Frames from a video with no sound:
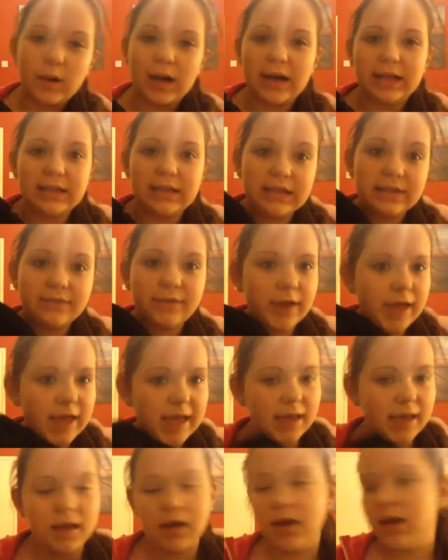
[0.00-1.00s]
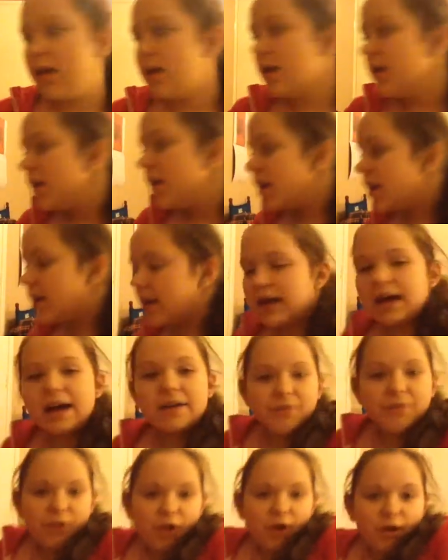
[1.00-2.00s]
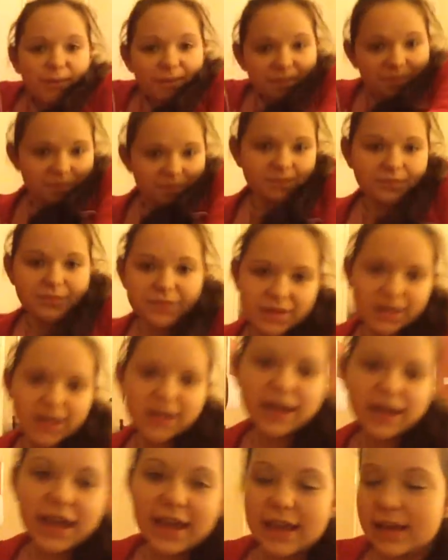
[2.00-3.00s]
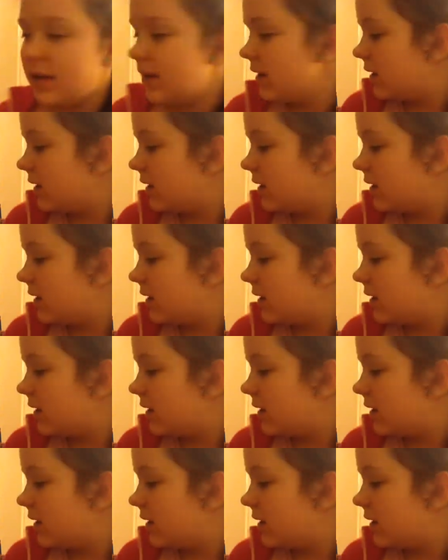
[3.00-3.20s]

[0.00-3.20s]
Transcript: well, for here. I've got, okay,